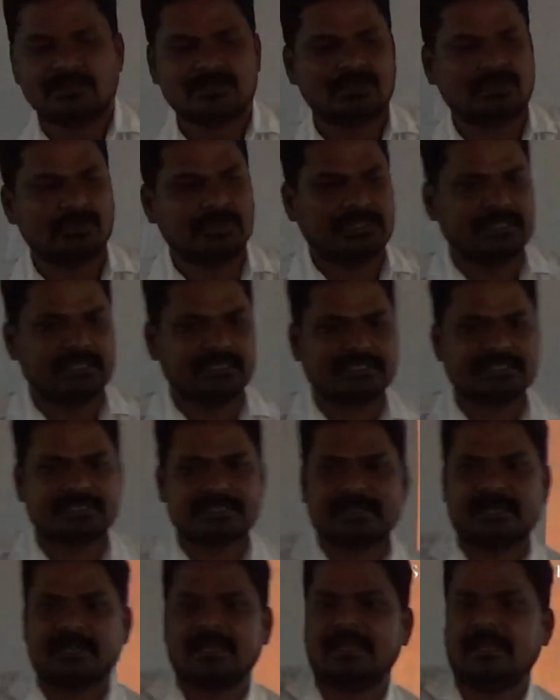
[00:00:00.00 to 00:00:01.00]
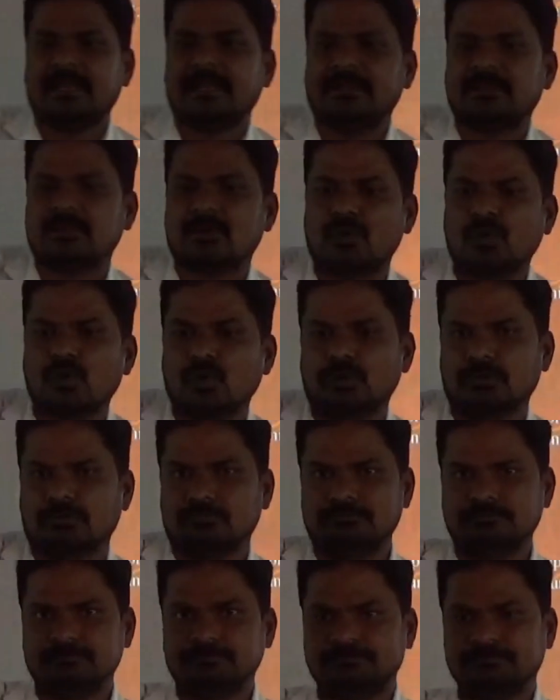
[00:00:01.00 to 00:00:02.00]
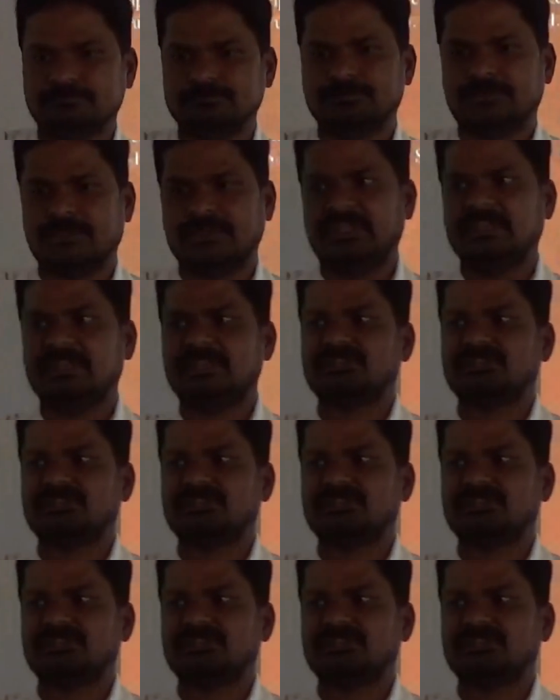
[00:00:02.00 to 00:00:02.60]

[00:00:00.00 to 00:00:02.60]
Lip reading: so in a straight road, a